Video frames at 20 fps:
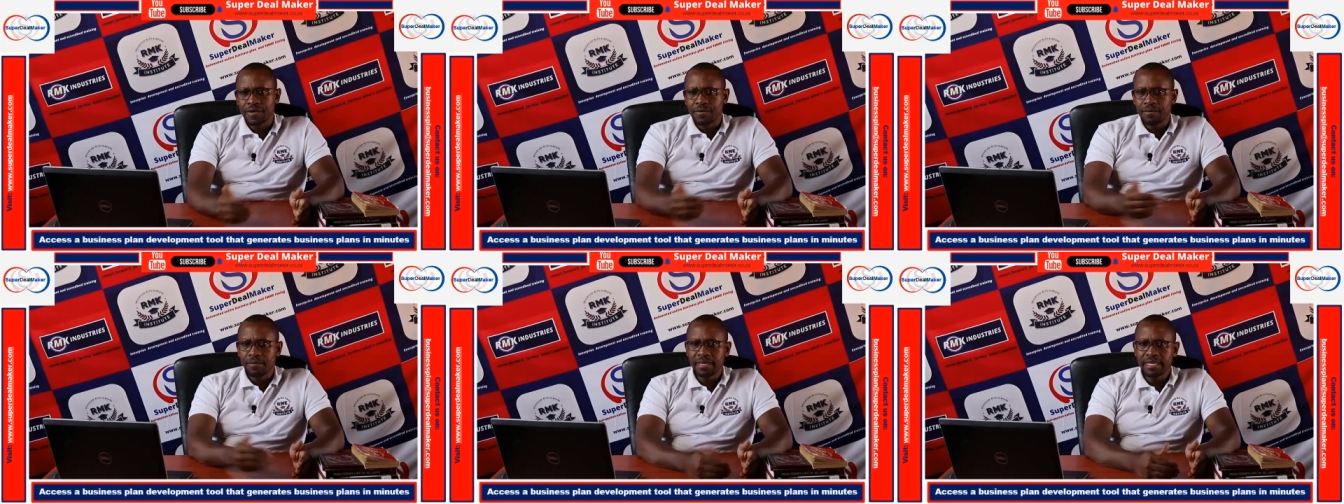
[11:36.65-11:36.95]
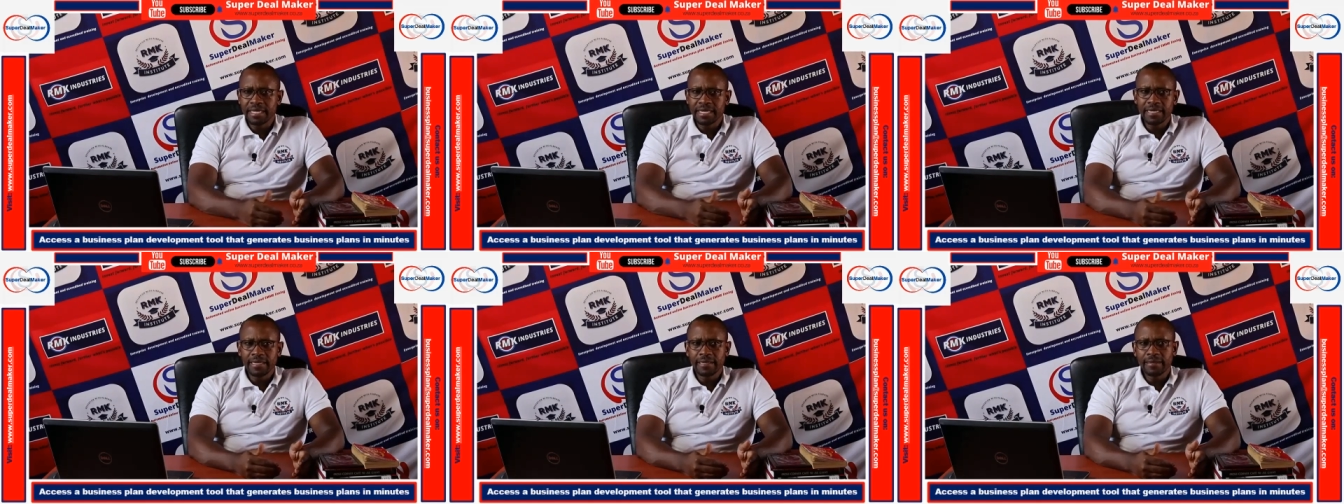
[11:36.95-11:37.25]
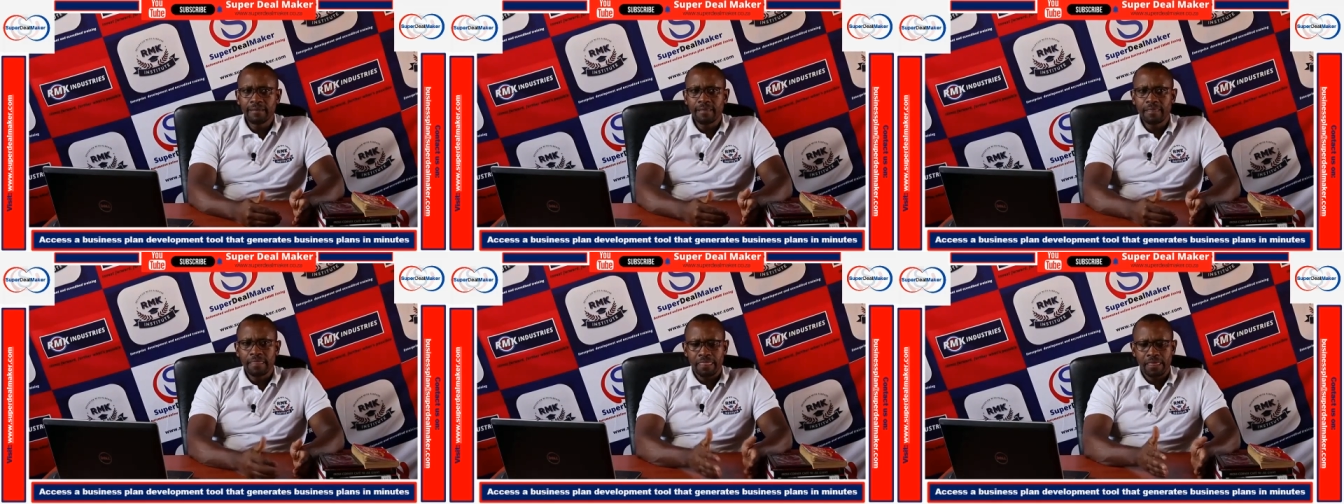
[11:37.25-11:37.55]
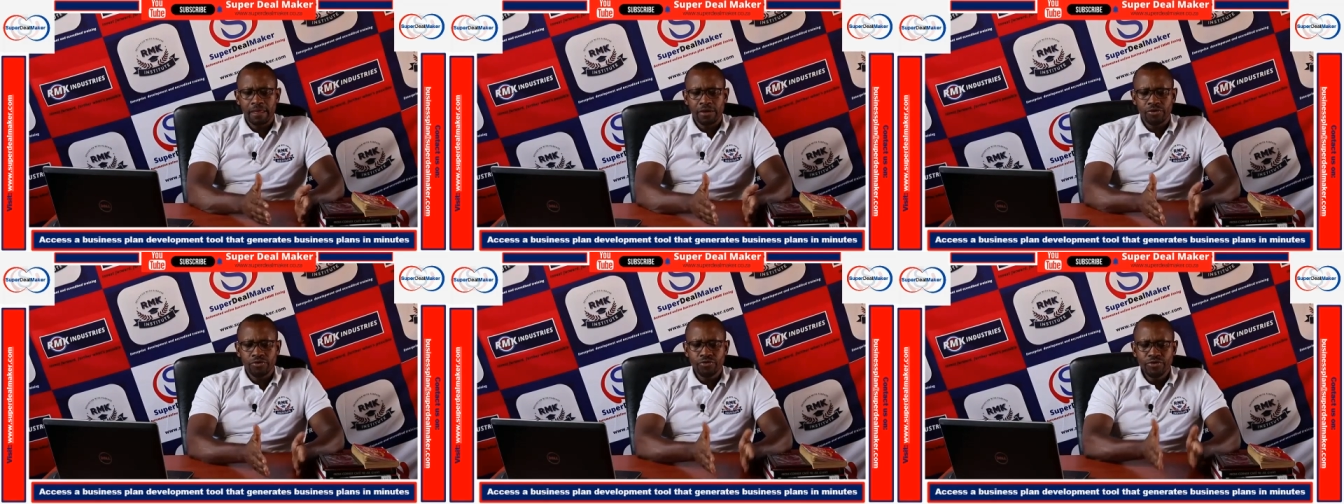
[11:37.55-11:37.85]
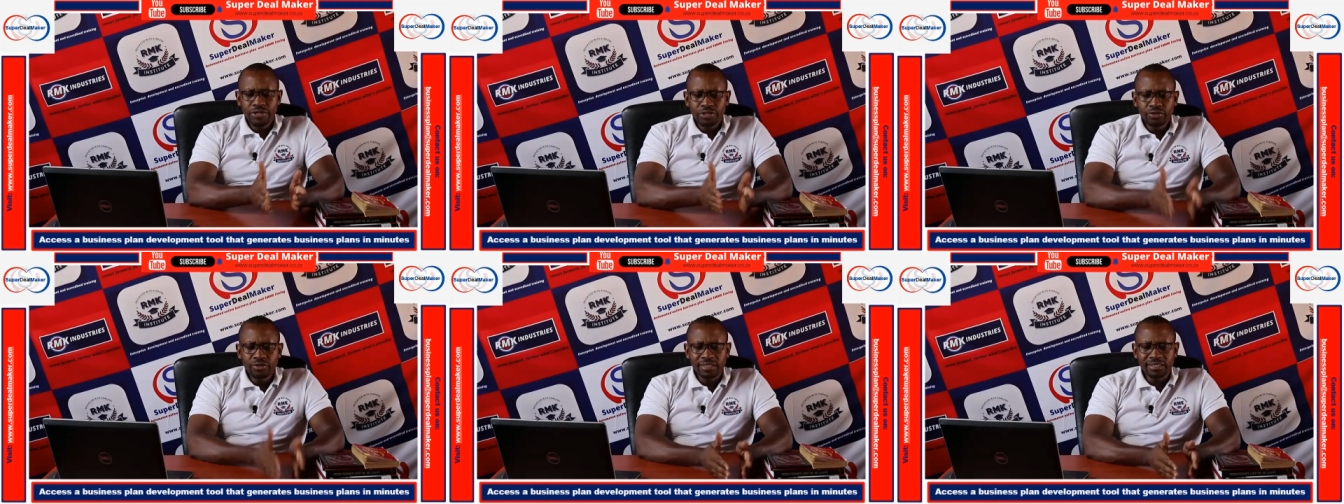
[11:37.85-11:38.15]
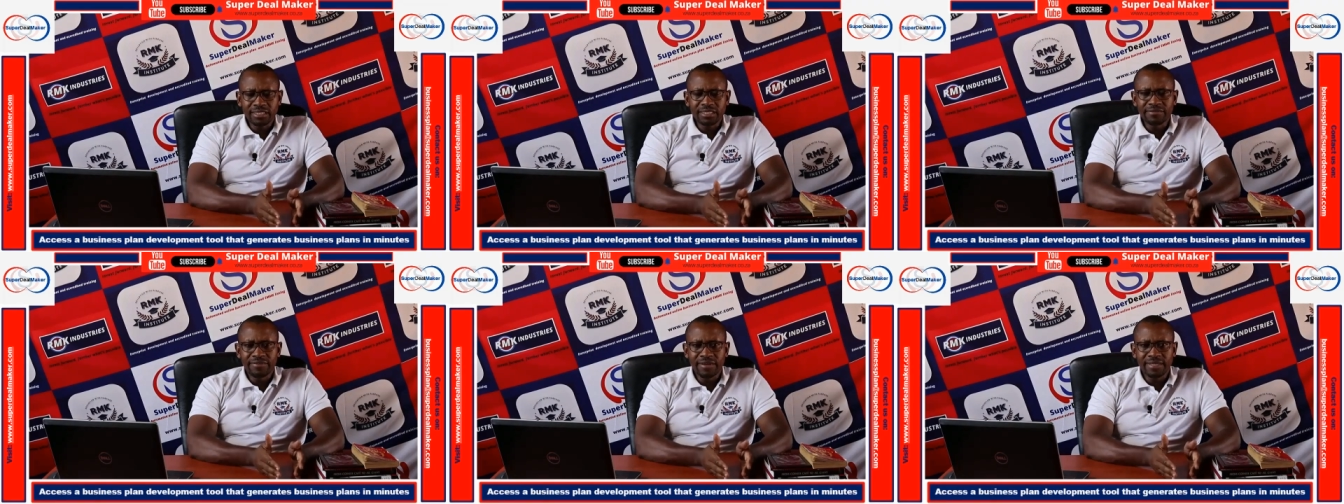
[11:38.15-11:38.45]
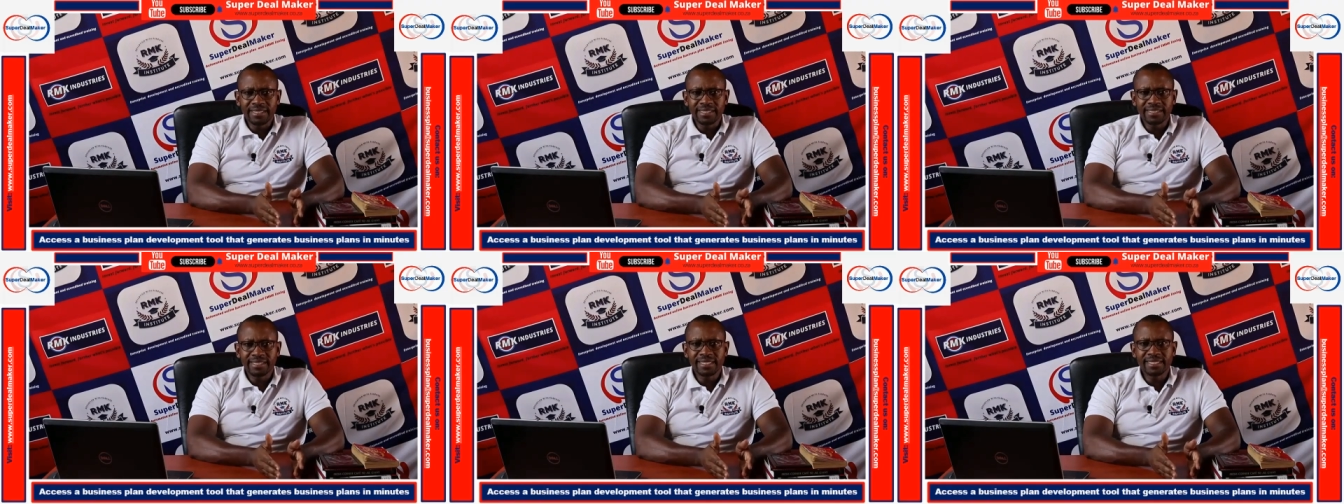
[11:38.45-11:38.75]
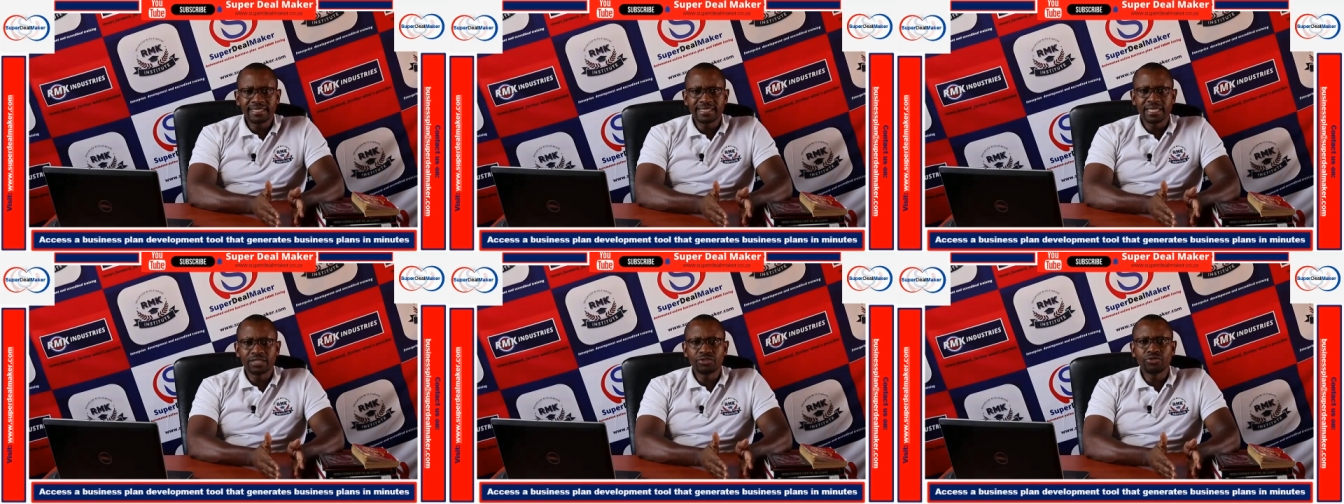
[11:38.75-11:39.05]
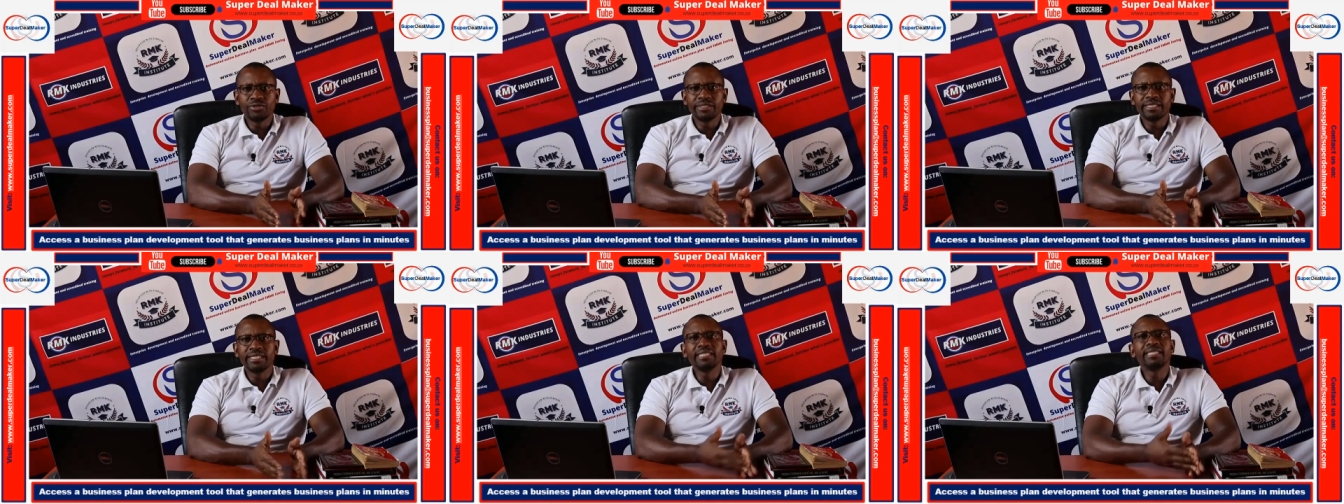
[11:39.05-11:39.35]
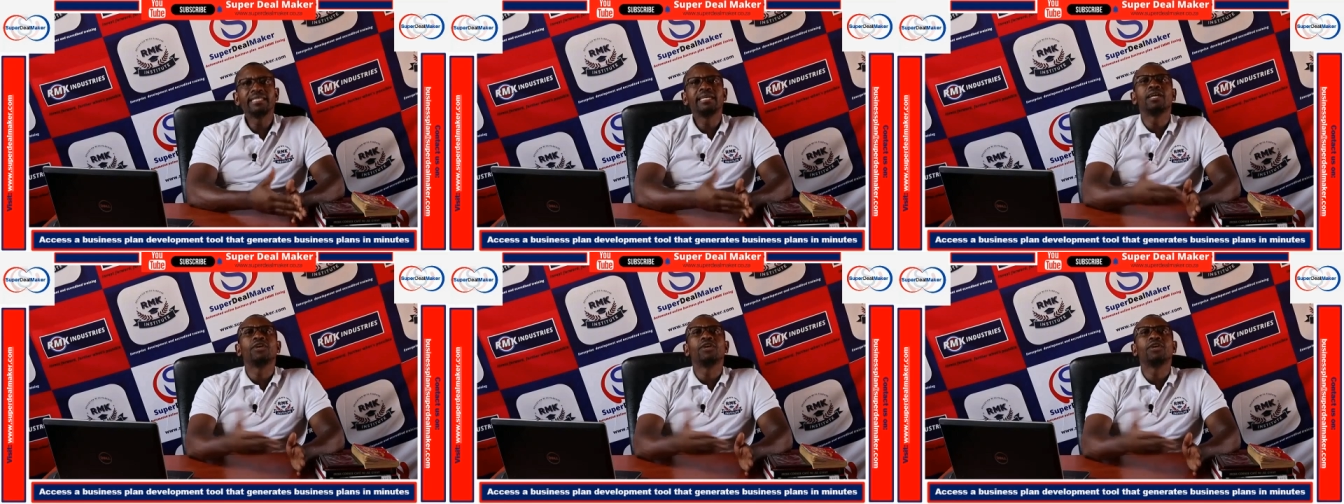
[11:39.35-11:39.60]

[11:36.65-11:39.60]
meaning you need to identify the skills that you need,